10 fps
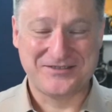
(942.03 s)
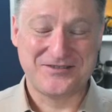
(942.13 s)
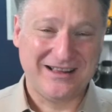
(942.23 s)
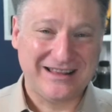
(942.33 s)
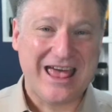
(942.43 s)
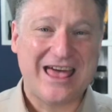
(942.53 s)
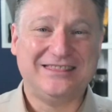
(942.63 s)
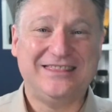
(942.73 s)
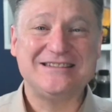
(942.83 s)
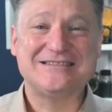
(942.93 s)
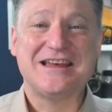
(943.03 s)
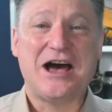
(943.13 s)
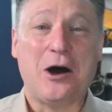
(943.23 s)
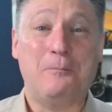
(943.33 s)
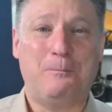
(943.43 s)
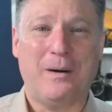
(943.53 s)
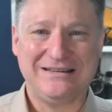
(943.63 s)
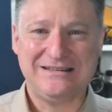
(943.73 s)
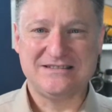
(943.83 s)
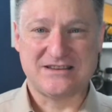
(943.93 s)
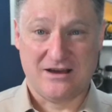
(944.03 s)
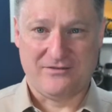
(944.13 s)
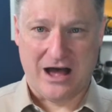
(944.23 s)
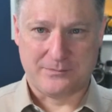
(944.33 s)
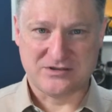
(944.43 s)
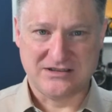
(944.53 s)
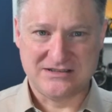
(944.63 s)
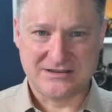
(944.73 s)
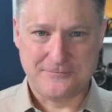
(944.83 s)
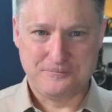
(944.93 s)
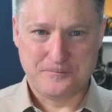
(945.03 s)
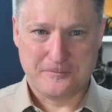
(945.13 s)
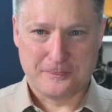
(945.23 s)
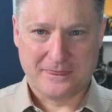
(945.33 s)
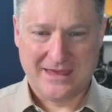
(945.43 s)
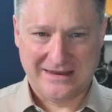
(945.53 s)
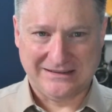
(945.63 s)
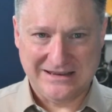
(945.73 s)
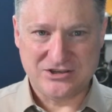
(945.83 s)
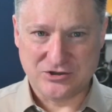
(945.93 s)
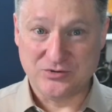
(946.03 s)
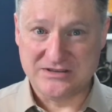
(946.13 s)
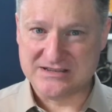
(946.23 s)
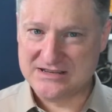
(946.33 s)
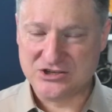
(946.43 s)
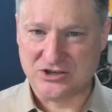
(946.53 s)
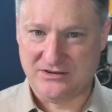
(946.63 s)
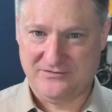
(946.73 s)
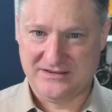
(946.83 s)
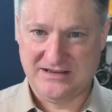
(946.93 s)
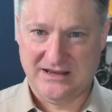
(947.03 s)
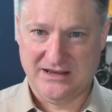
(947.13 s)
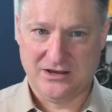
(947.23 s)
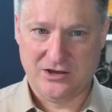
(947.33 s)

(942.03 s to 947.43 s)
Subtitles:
Well, this abundance of options can lead to decision fatigue,